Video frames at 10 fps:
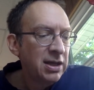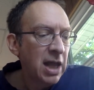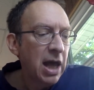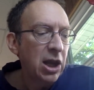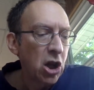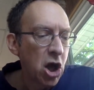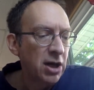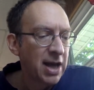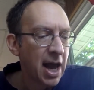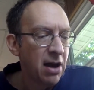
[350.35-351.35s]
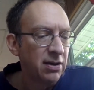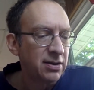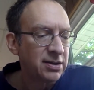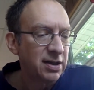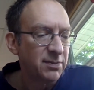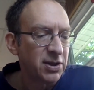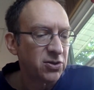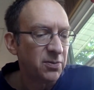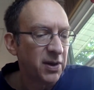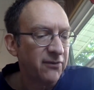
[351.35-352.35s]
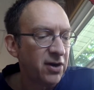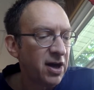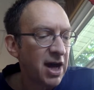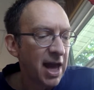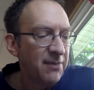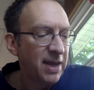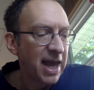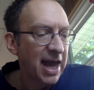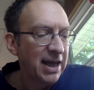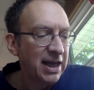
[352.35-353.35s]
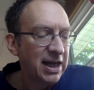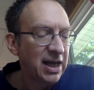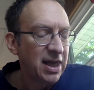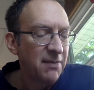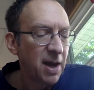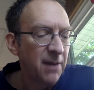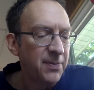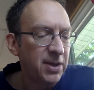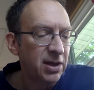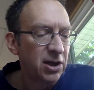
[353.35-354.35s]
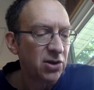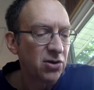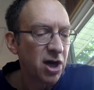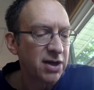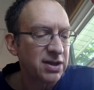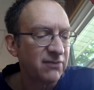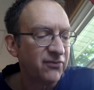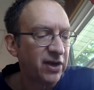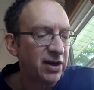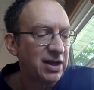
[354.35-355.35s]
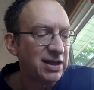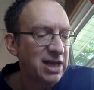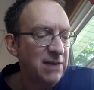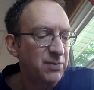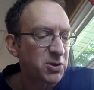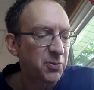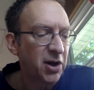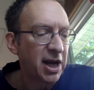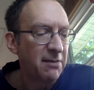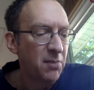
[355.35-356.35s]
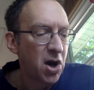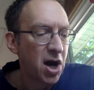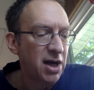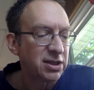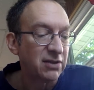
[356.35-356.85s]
"Not long now," said Mr. Beaver, and began leading them uphill across some very deep springy moss.